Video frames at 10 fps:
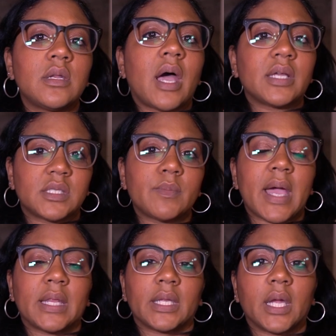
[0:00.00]
not
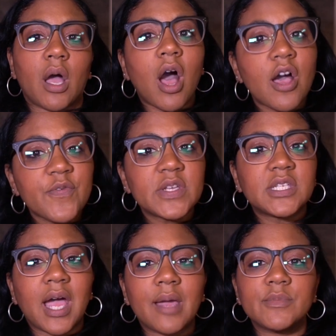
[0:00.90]
smiling.
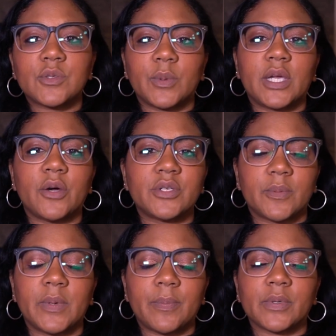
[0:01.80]
Oftentimes we go to
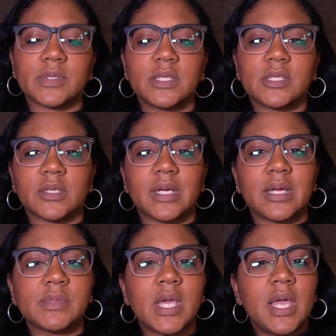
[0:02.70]
people's
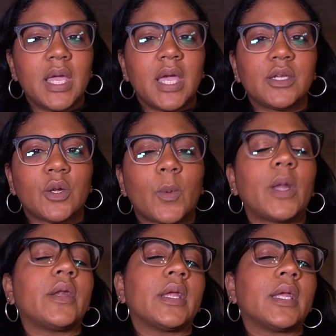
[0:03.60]
Instagrams and you're
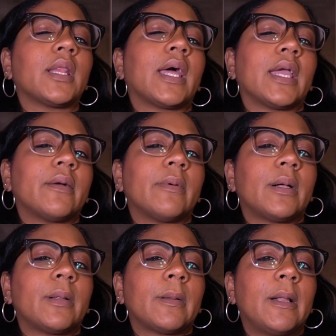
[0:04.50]
wondering, you're like,
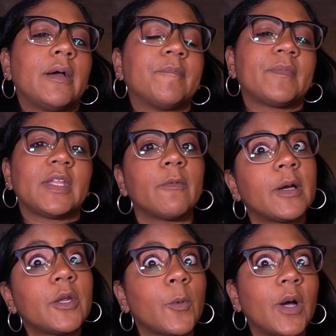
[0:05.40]
well, I
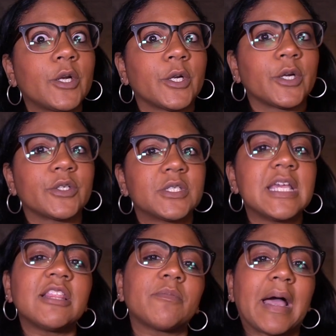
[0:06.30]
wonder what her
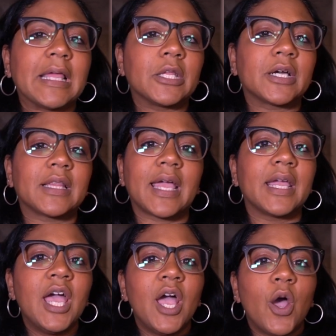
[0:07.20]
teeth might look
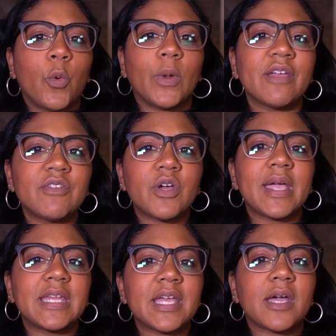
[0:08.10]
like. We have no
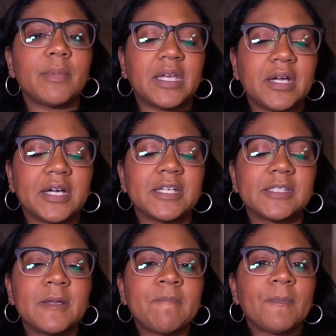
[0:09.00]
idea
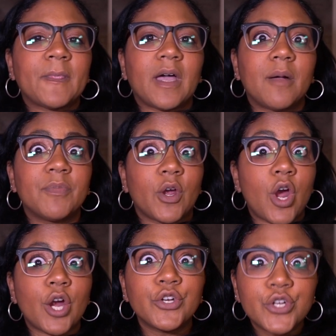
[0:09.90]
because there
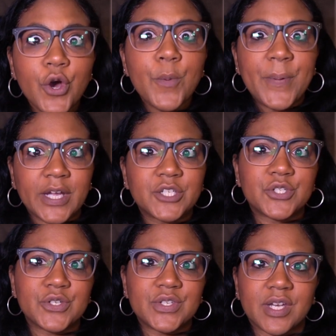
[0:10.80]
are no
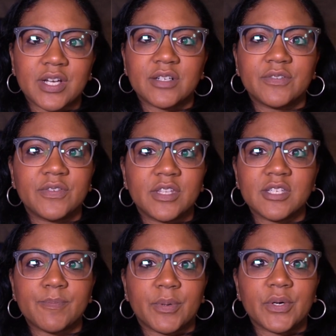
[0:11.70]
pictures of
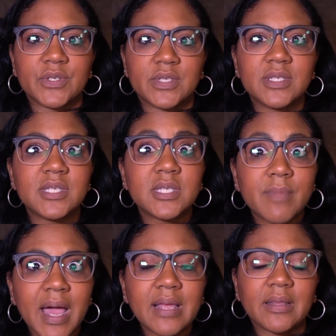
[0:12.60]
this person
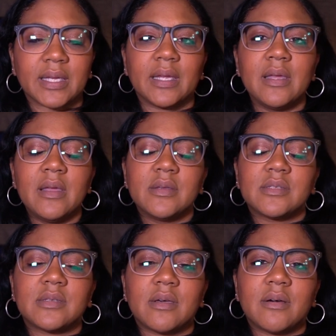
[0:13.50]
smiling.
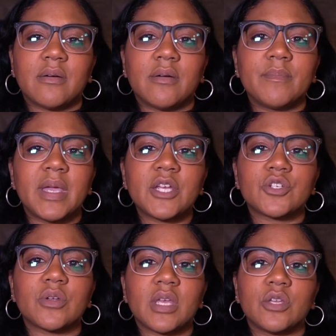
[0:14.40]
So make
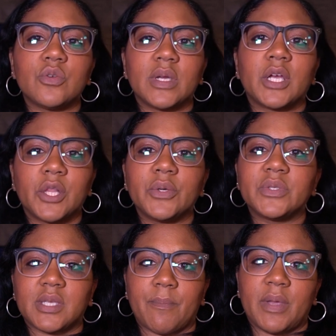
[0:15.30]
sure that you include
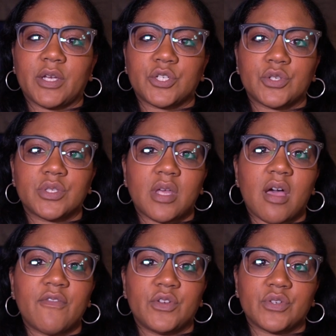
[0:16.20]
some pictures
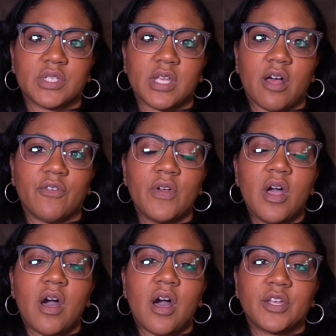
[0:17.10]
of yourself
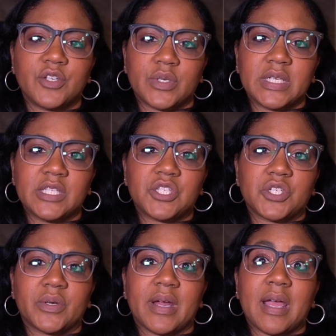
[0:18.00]
on your
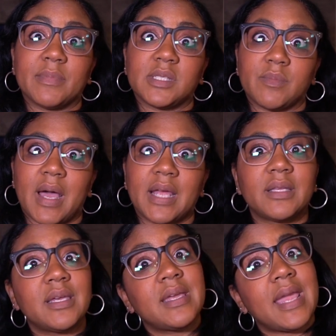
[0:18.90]
Instagram,
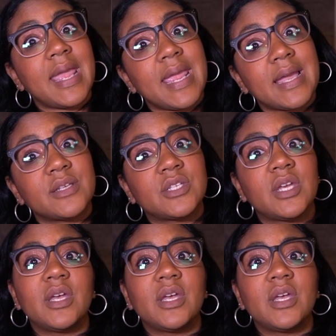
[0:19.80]
smiling and